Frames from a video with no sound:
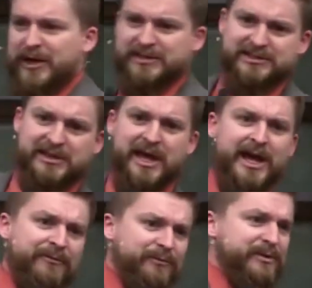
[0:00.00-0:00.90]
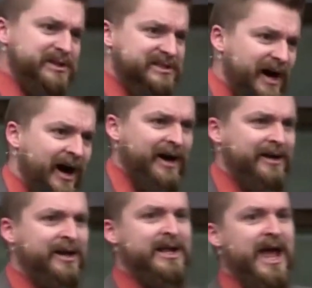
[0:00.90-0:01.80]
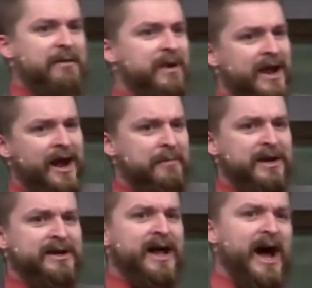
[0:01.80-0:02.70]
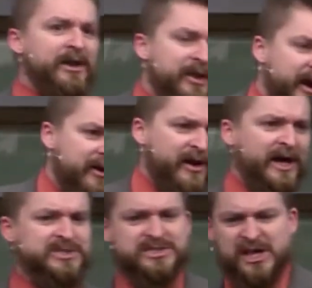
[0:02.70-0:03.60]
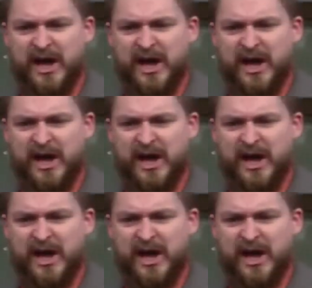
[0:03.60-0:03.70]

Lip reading: kick to the head for this guy and man, I made it out of there and I just